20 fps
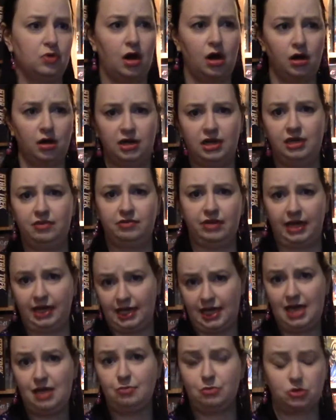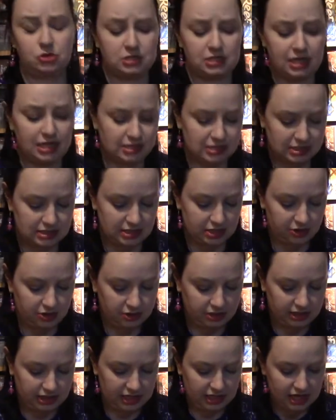aren't even gamers
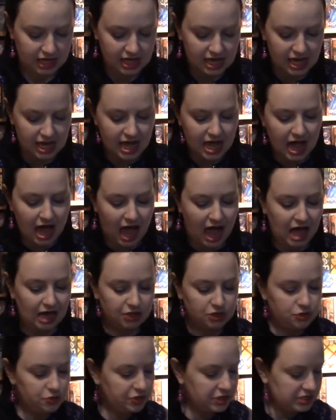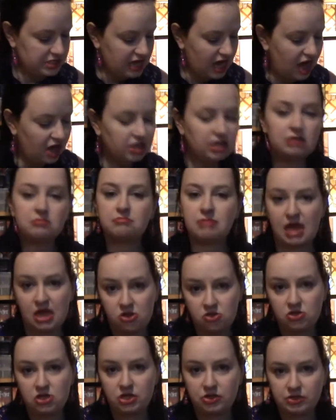necessarily. You can tell that
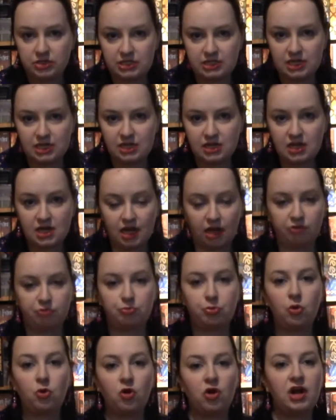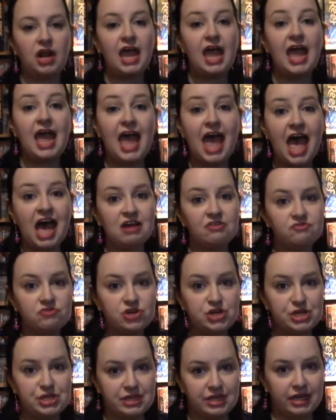Michael and Christina have poured
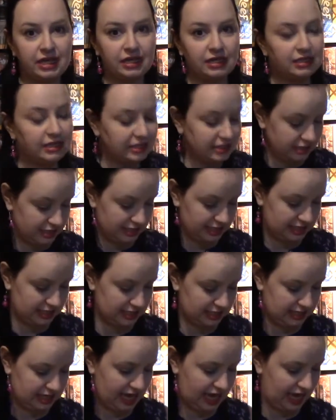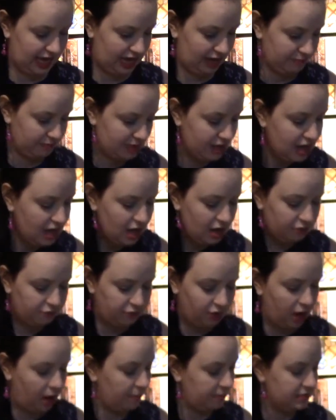everything into this game,
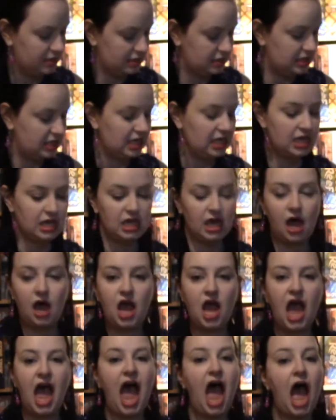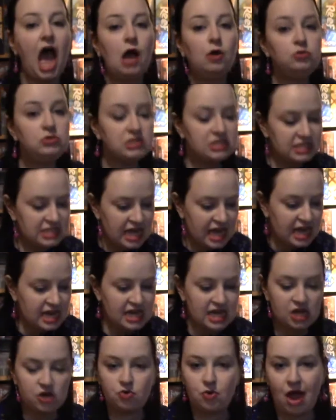from the
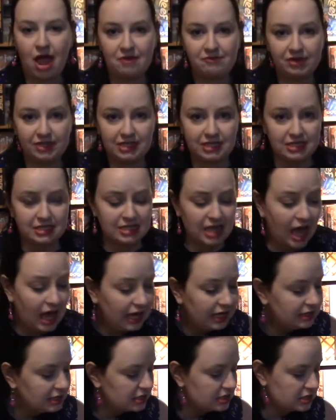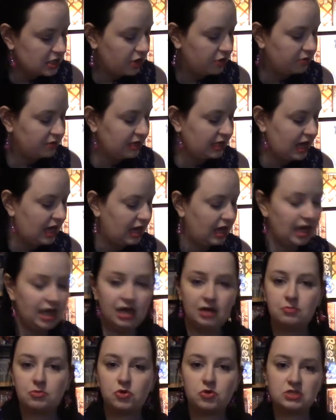outstanding graphic design that's going
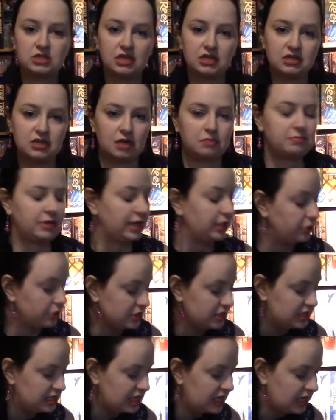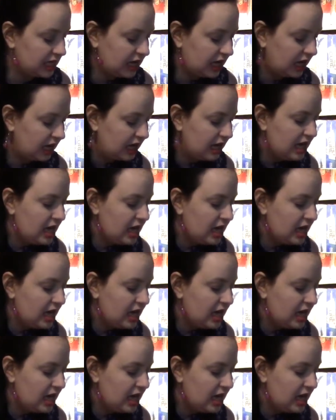on, mostly done by Christina,